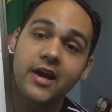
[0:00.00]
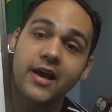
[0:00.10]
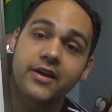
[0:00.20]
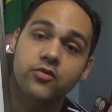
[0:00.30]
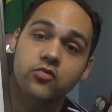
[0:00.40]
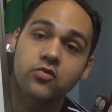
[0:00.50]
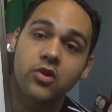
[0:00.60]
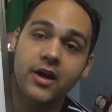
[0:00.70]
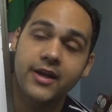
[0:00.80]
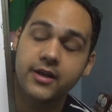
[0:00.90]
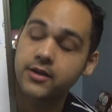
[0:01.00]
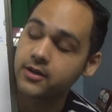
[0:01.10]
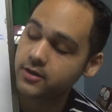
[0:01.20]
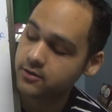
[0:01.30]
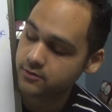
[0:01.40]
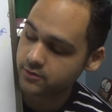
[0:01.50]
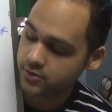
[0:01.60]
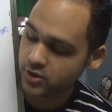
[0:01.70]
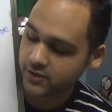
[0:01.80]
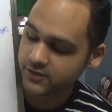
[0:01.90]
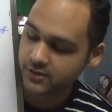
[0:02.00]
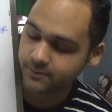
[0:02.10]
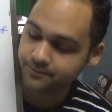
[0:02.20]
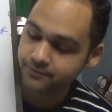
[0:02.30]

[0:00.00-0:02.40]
and Ryan Johnson.